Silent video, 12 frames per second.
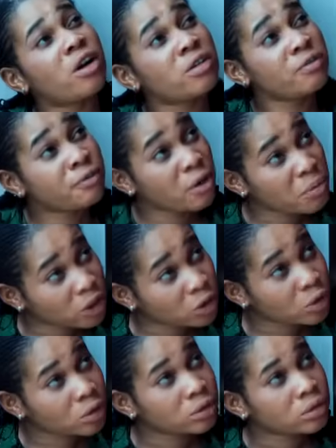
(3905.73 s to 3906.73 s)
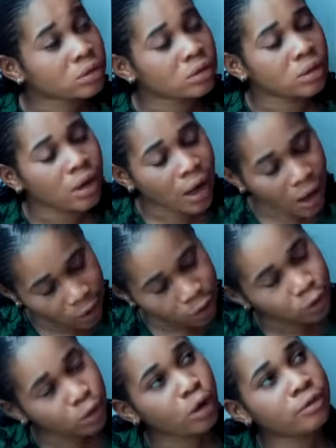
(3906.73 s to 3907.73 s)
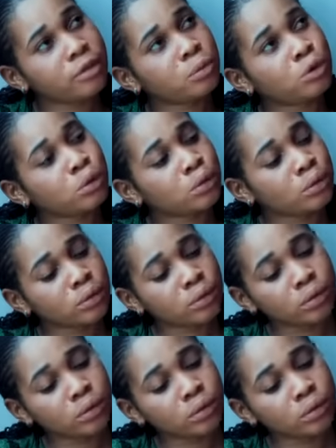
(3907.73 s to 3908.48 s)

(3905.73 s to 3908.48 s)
your information, I also love him too.